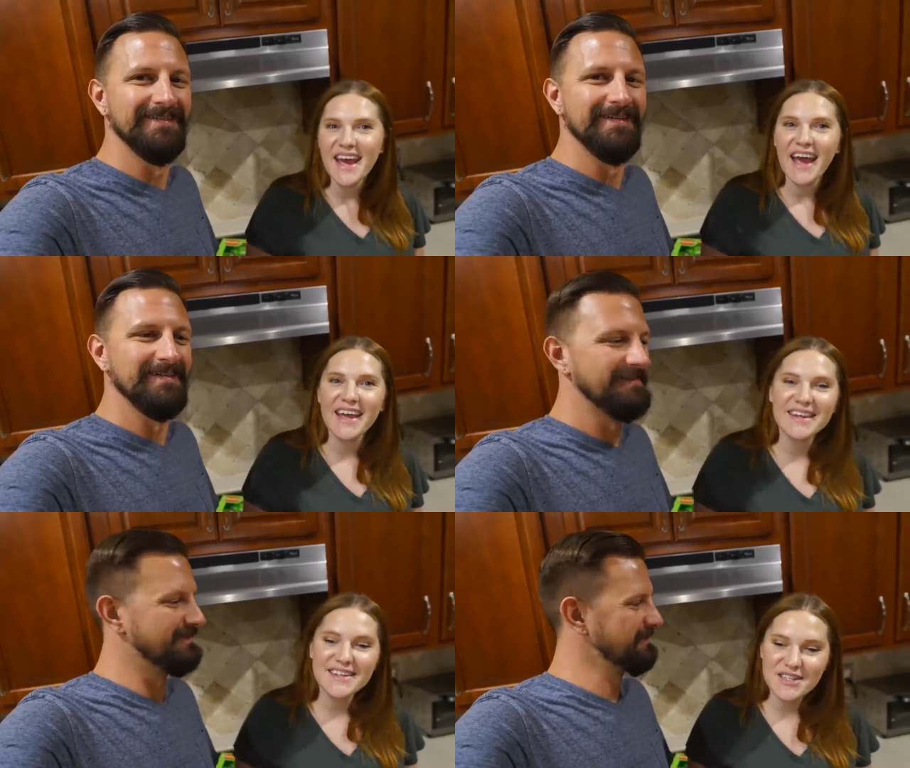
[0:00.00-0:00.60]

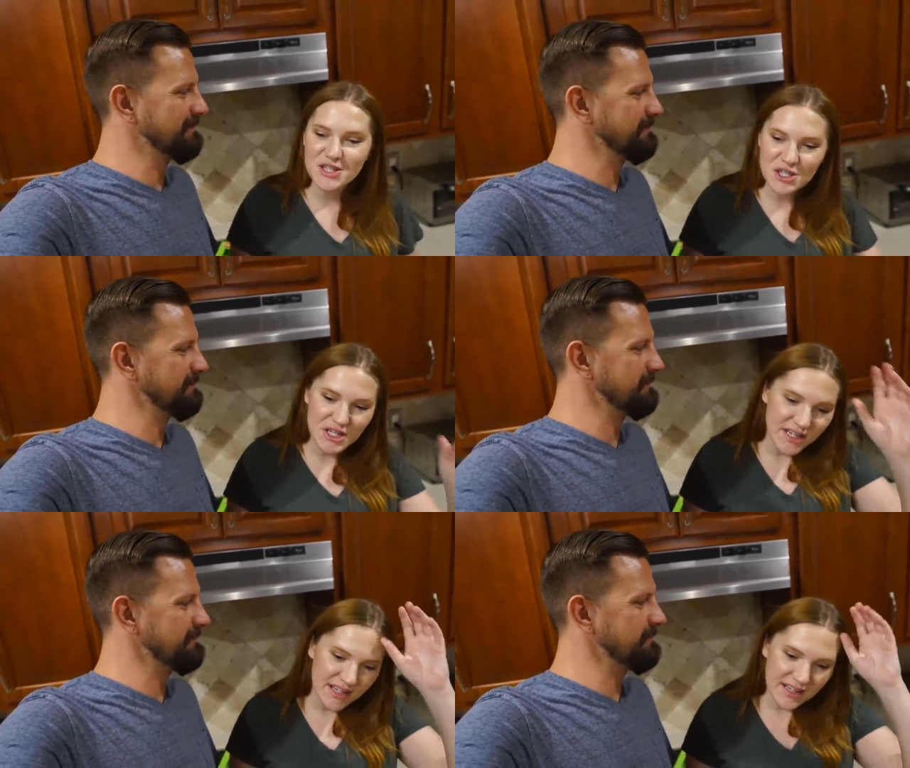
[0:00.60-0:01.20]
Speaker 1: And
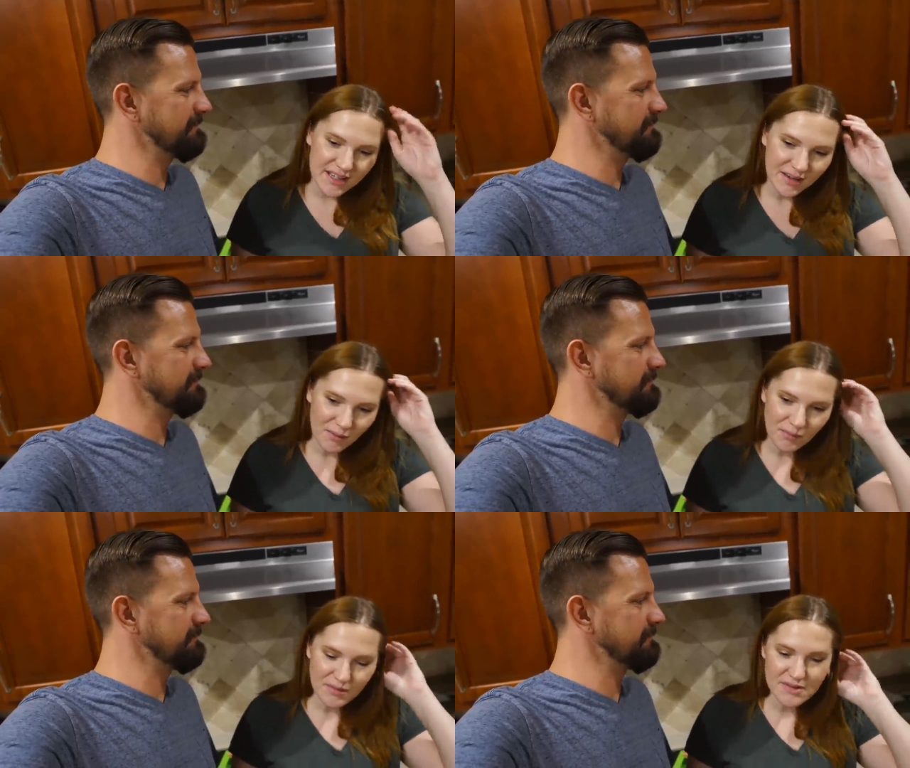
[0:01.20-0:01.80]
she
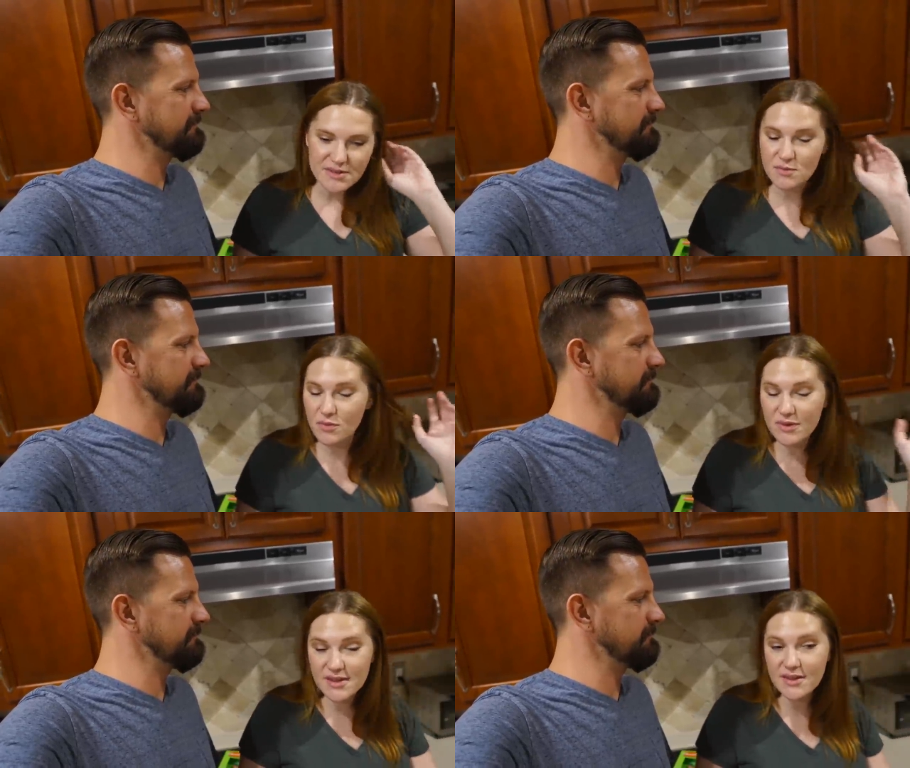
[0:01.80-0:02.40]

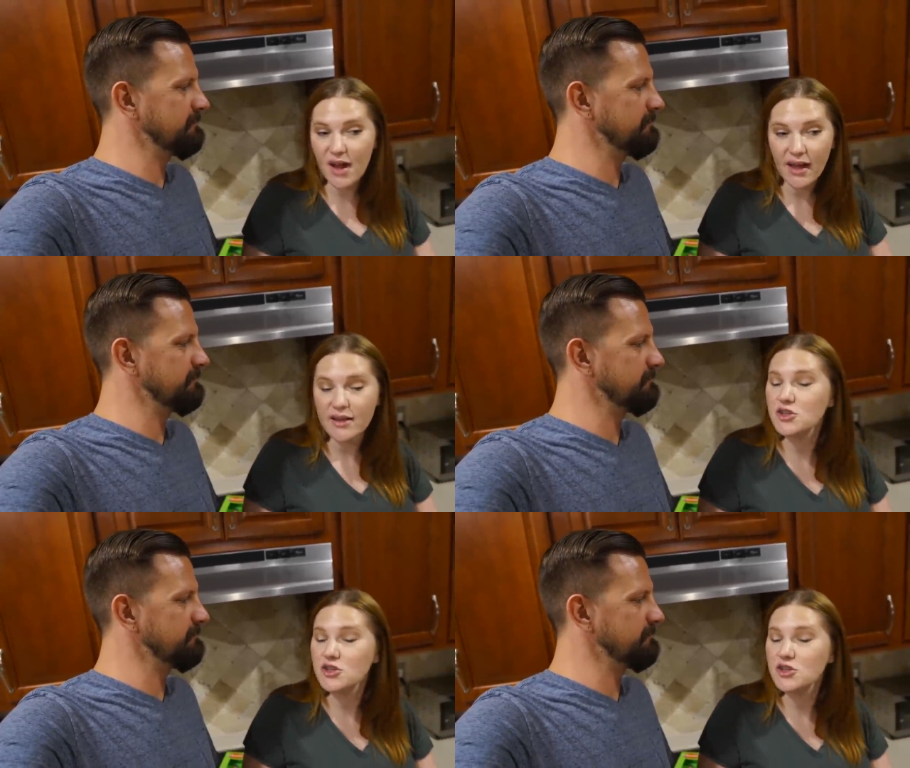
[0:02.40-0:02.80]
did not